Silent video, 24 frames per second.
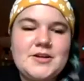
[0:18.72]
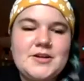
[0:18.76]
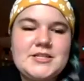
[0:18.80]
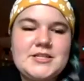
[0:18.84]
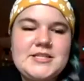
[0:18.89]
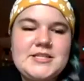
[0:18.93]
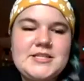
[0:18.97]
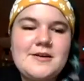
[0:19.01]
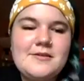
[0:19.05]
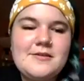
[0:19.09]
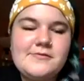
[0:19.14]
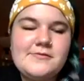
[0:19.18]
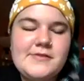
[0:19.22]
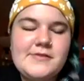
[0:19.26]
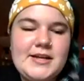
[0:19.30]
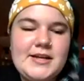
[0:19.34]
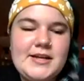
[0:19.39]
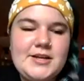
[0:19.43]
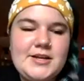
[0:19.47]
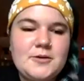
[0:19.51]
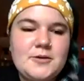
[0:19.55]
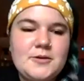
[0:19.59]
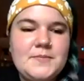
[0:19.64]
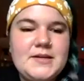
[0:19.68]
yourself
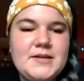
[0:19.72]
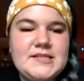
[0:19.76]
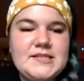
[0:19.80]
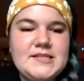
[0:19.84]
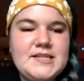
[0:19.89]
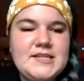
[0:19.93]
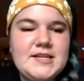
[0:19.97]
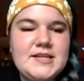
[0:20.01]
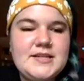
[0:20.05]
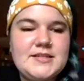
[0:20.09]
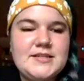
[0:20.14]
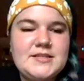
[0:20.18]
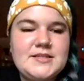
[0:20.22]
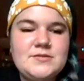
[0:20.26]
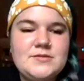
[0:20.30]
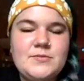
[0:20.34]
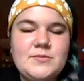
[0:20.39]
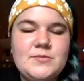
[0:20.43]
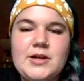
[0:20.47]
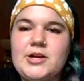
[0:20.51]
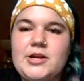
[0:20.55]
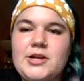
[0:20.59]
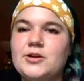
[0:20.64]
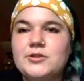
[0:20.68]
and your business,
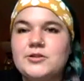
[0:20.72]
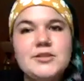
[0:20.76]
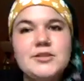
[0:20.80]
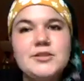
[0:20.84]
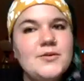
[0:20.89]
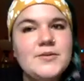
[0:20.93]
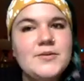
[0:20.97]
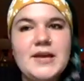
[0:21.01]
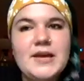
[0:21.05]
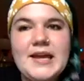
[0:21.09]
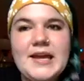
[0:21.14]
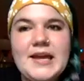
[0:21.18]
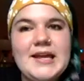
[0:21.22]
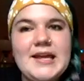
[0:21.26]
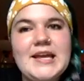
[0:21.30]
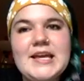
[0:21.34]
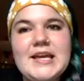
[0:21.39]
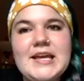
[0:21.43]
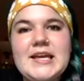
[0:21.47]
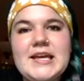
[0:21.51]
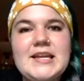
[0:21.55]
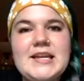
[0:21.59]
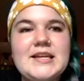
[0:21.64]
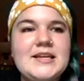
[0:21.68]
where you're
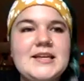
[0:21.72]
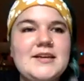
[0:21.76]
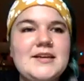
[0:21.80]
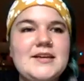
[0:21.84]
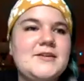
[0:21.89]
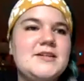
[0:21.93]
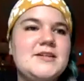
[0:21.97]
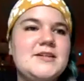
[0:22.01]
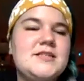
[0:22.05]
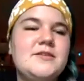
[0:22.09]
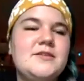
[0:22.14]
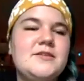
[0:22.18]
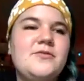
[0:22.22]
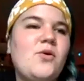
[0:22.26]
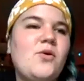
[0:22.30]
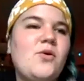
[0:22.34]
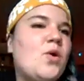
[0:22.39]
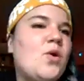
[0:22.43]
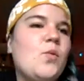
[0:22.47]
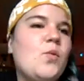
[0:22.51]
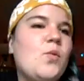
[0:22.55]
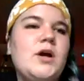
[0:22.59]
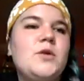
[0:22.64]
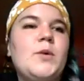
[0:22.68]
located? Give us the
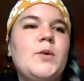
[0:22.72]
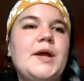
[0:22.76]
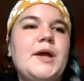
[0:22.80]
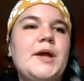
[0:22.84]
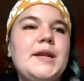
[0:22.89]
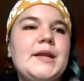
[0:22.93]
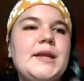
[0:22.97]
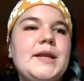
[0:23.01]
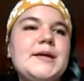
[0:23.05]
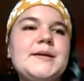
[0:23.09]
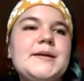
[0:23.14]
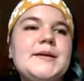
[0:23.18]
411.